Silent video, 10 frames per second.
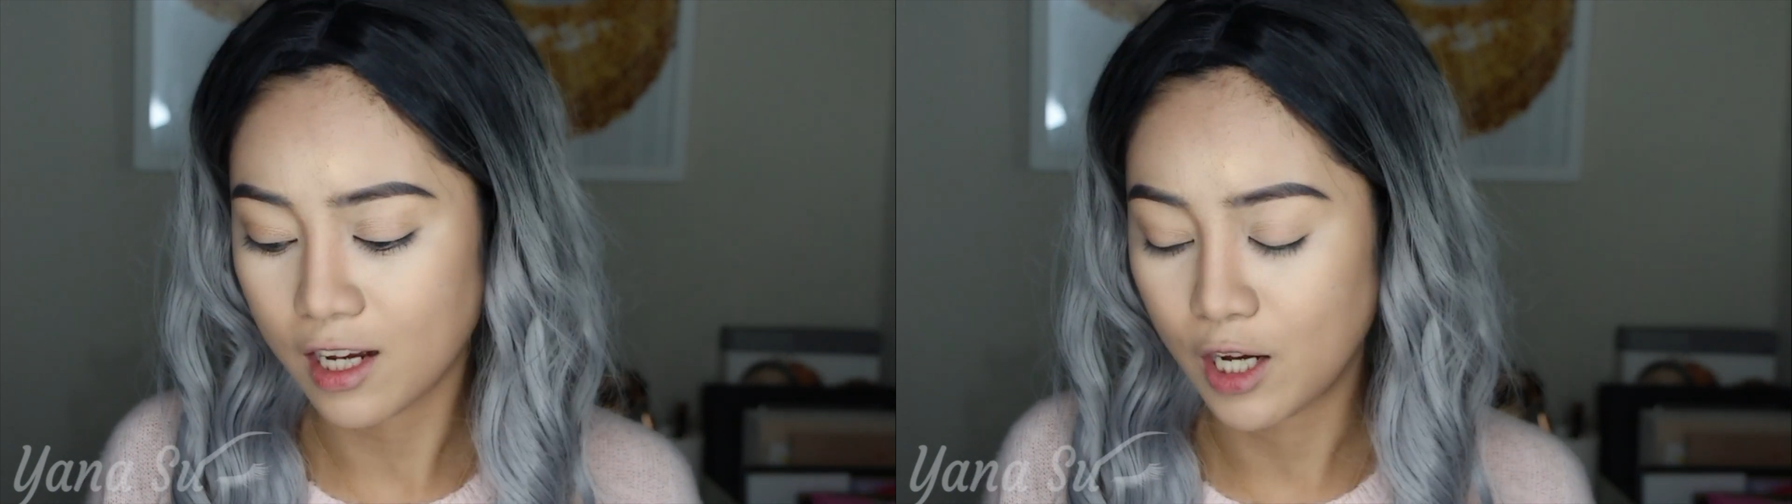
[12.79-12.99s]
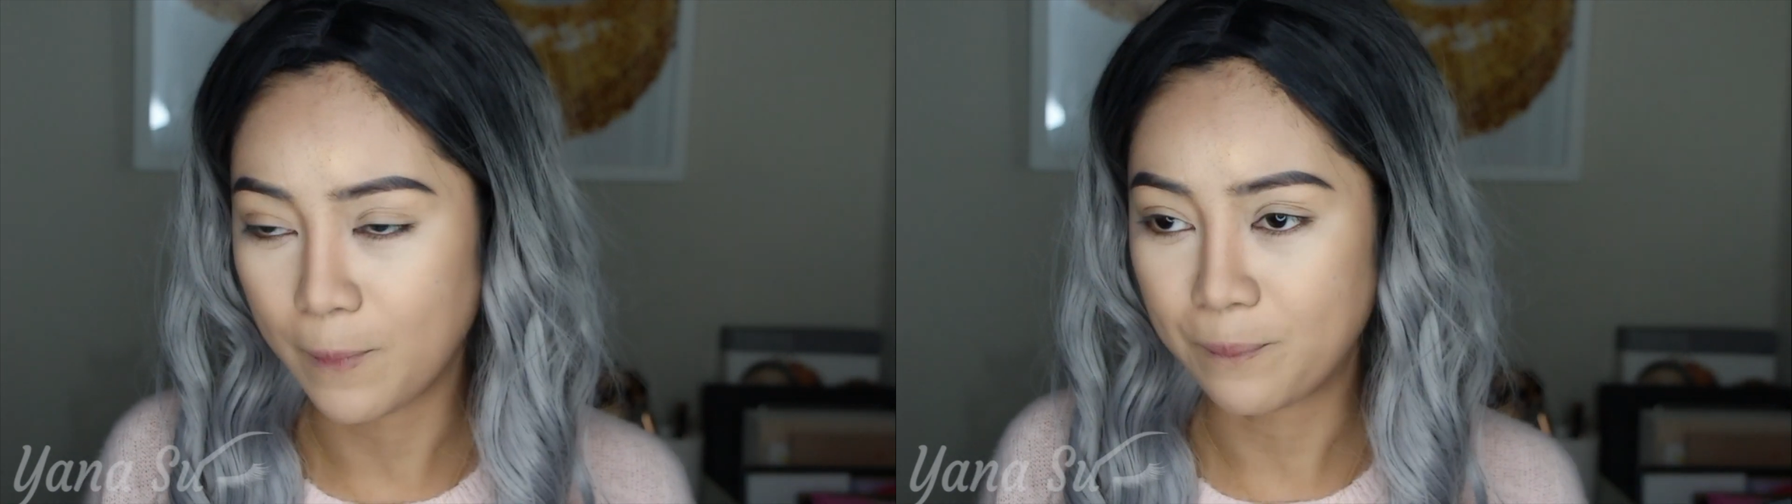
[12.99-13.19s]

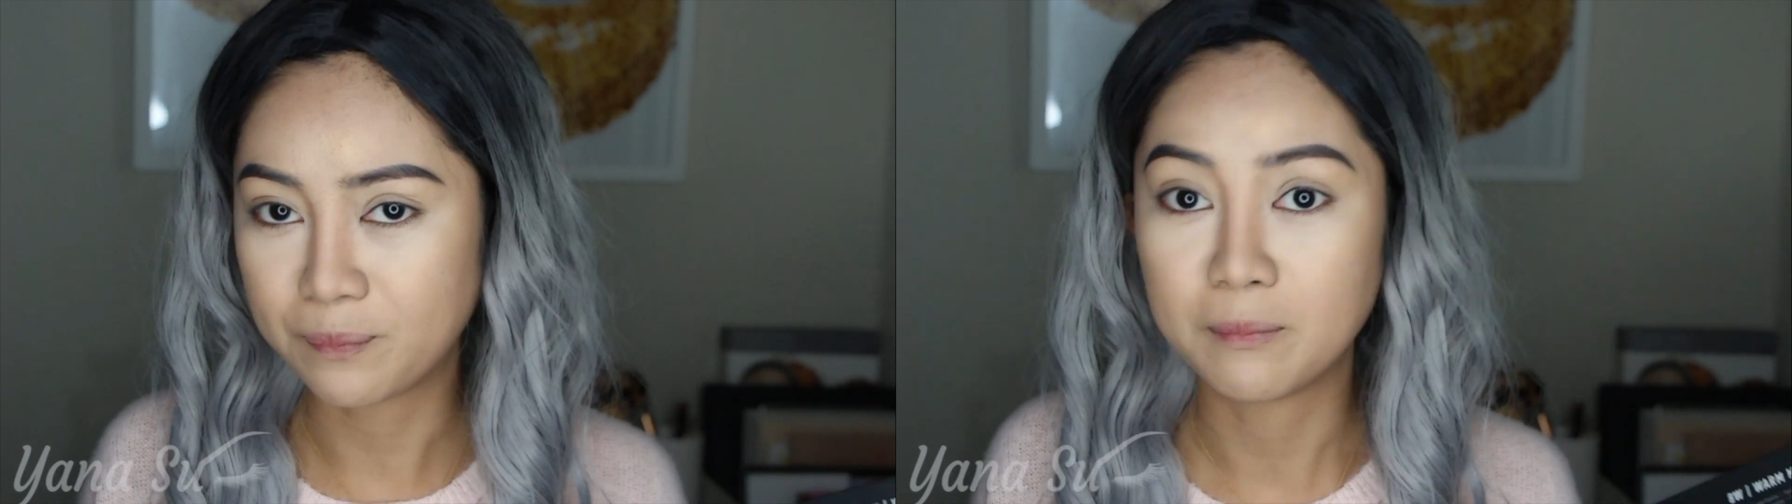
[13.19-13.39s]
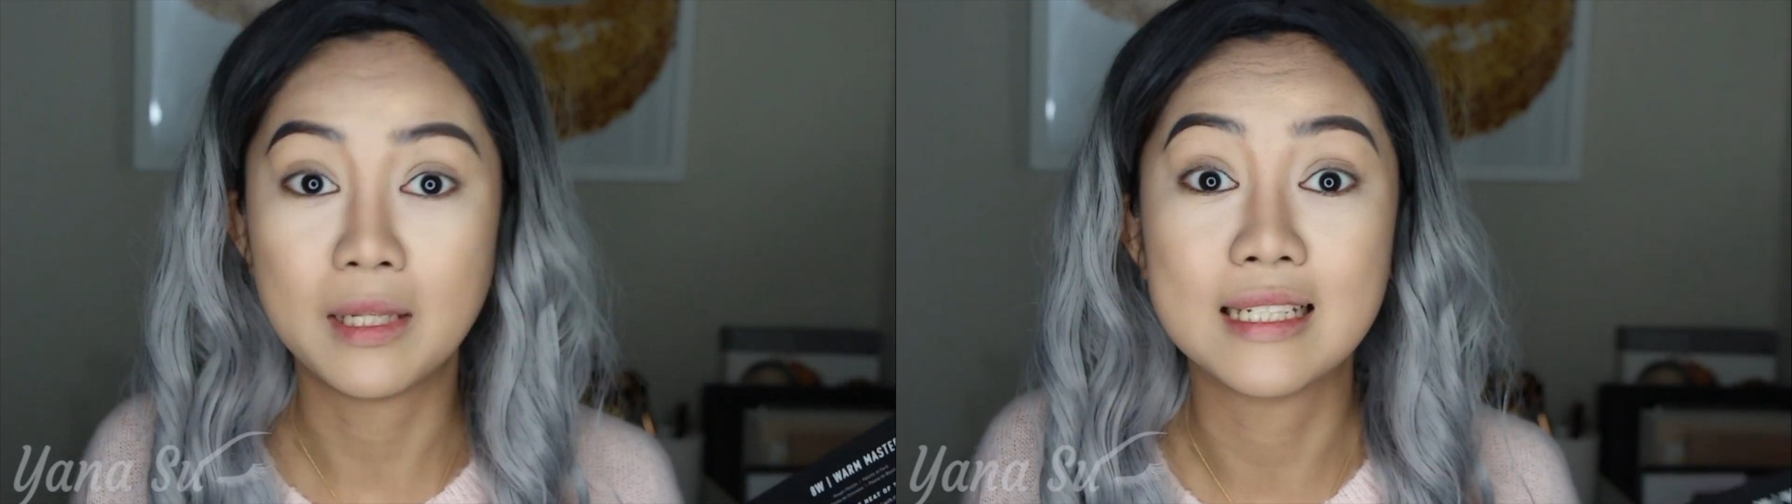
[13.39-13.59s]

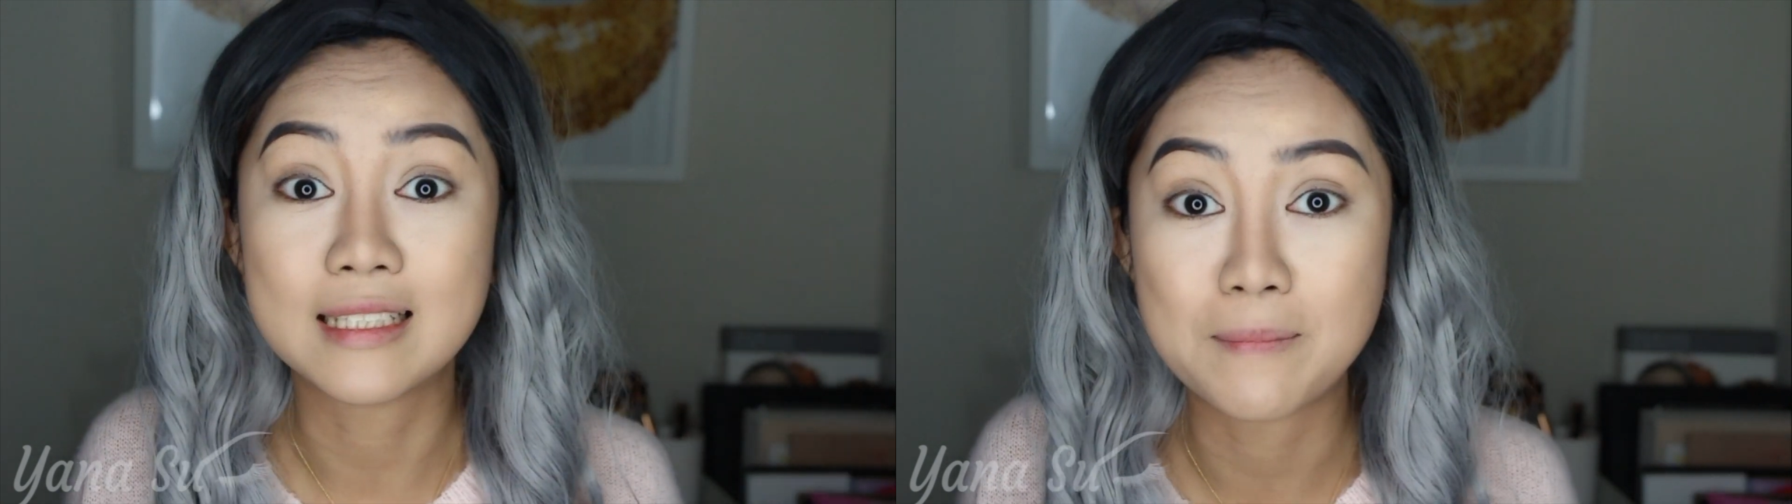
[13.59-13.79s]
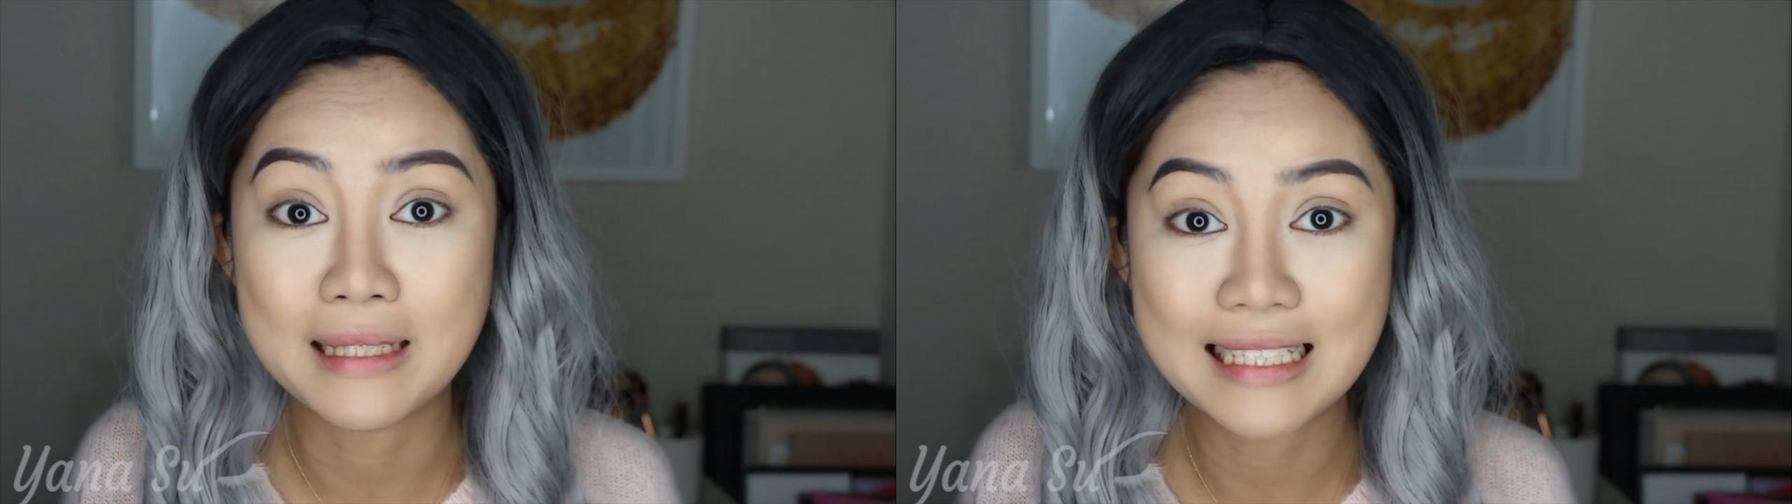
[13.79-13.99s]

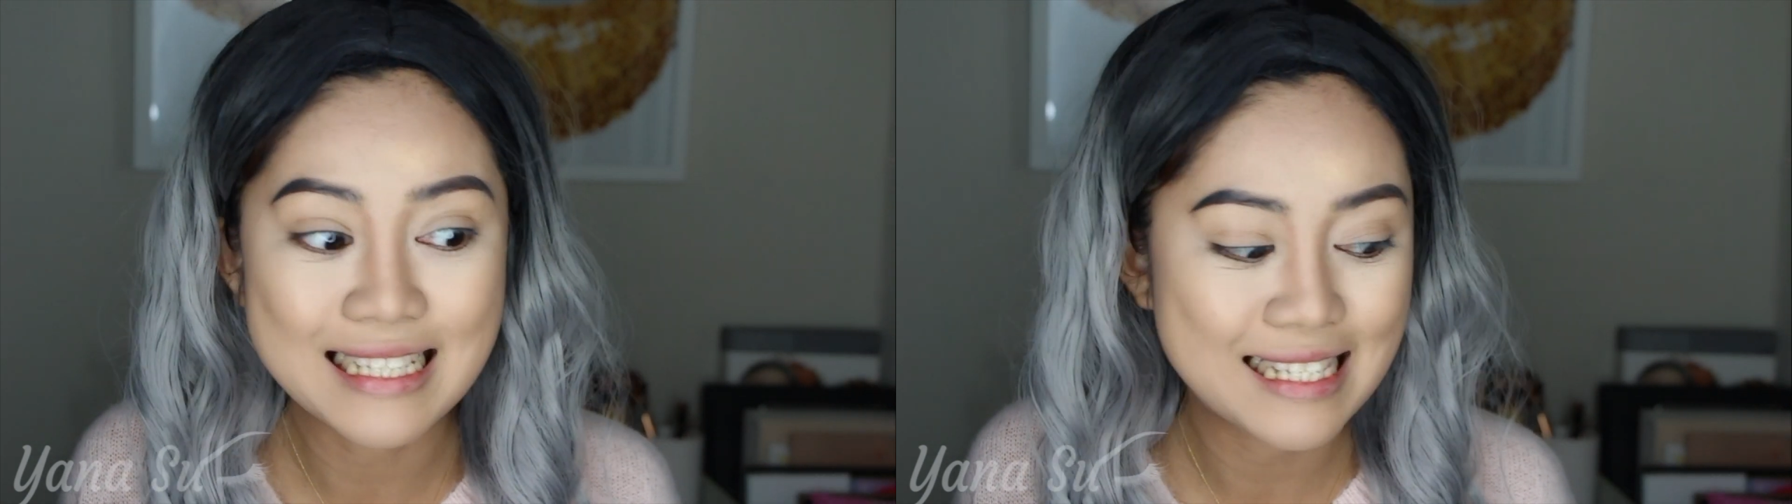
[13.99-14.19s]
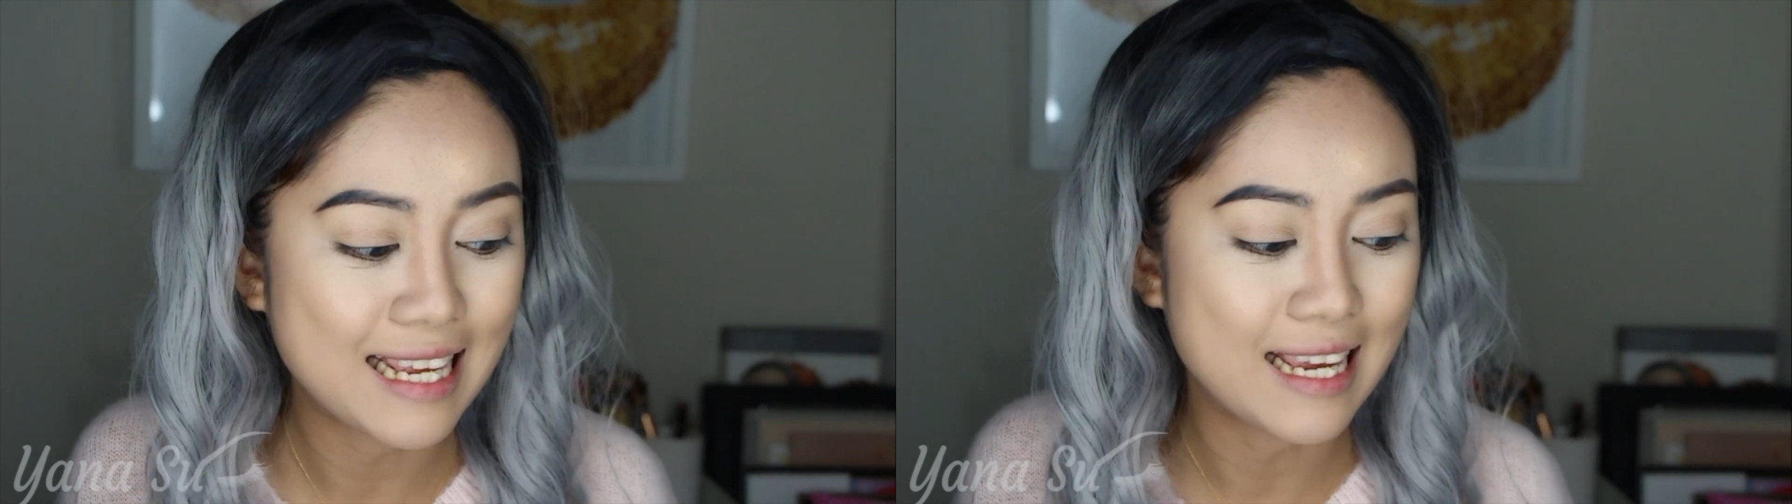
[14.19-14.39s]

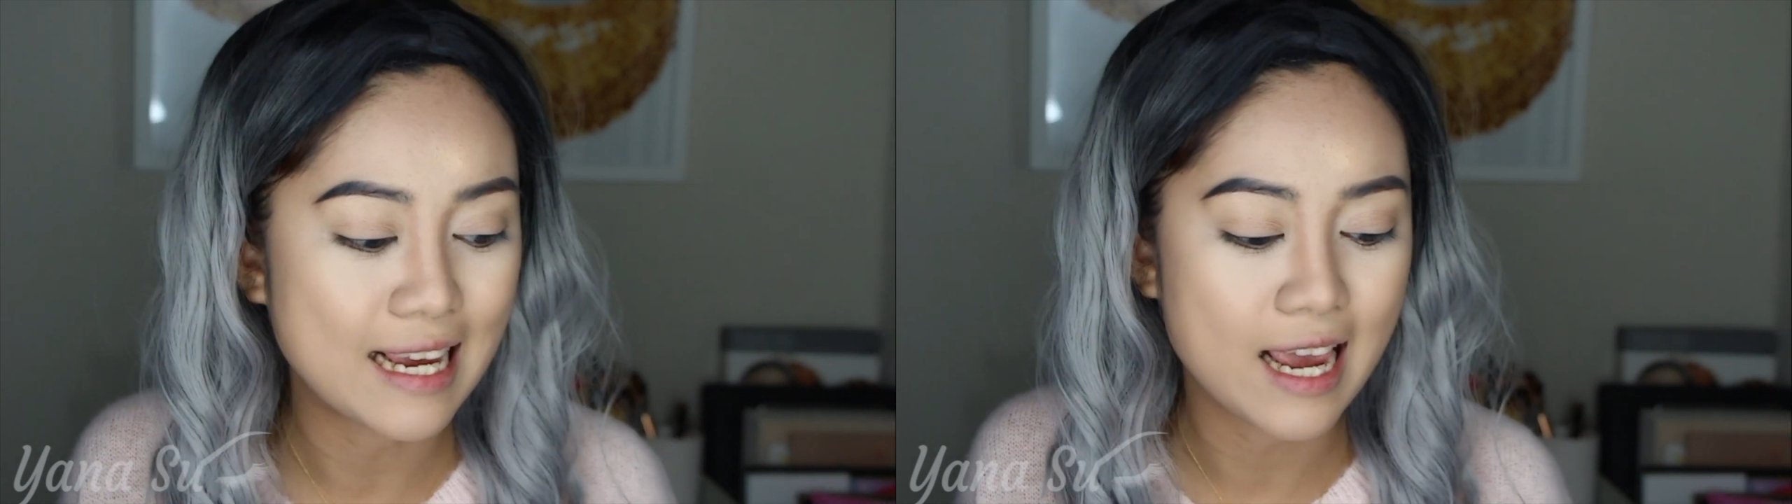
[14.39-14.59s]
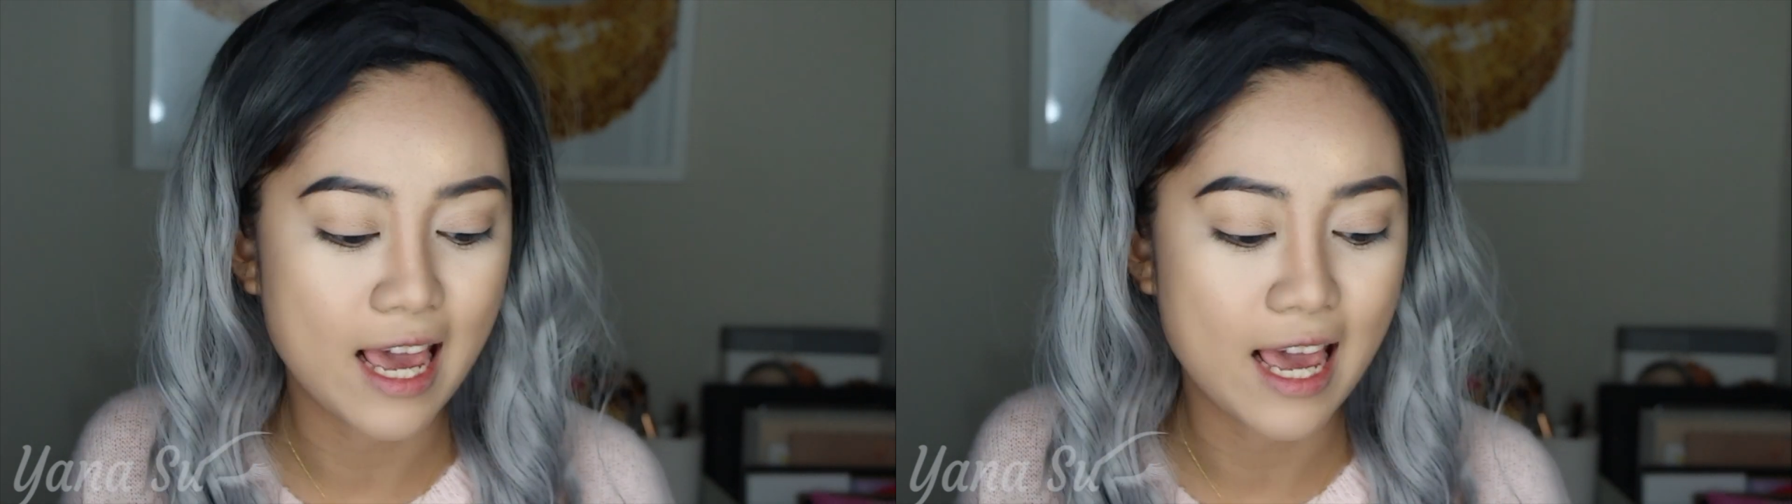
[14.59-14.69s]
blendability,